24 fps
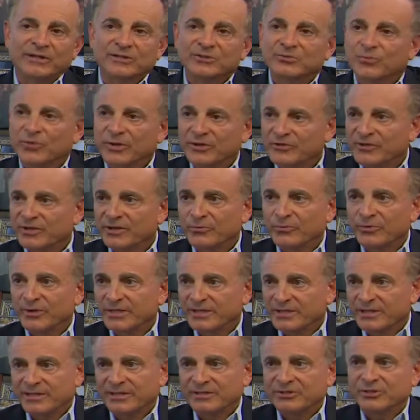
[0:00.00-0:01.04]
It's one thing we
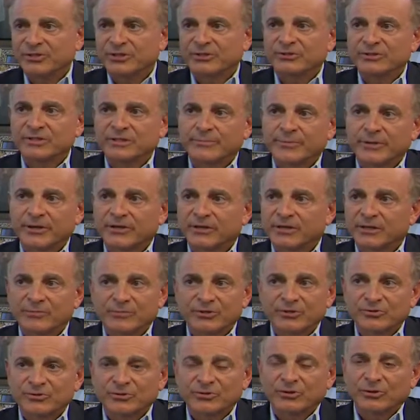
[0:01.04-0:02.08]
teach here at Sperry
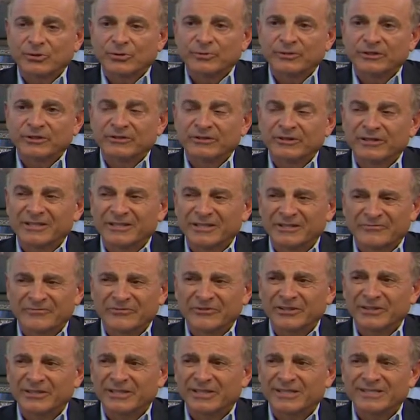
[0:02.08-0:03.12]
Commercial Global
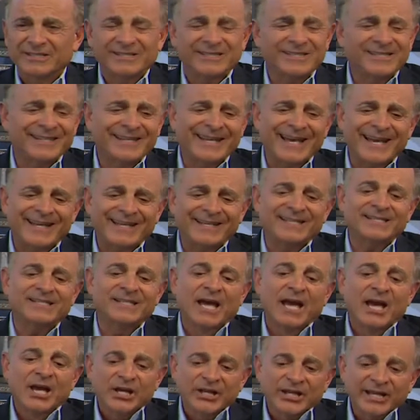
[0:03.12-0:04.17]
Affiliates, and that is
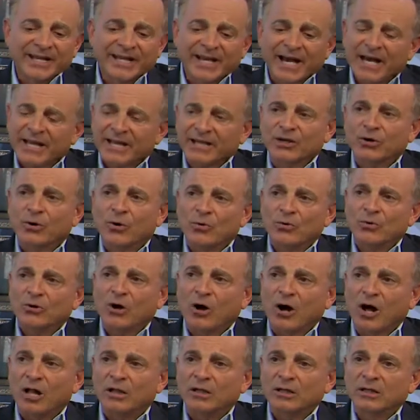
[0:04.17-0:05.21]
you got to cold
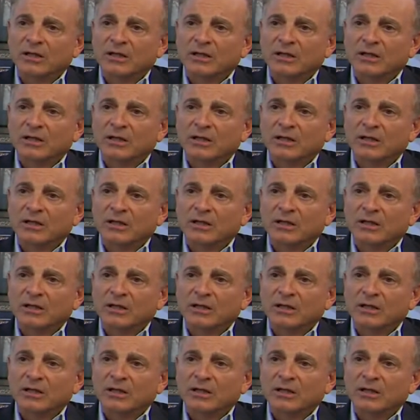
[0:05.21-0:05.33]
call.